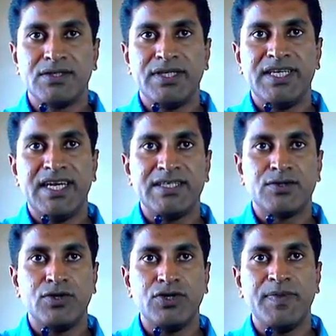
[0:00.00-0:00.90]
So here it
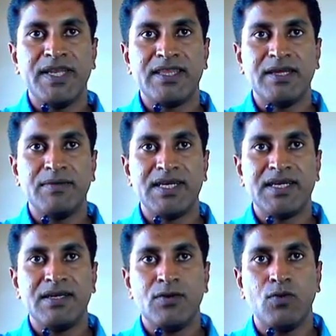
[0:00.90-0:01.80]
is going to be nothing
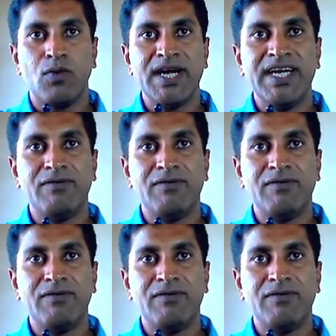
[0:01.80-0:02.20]
but 1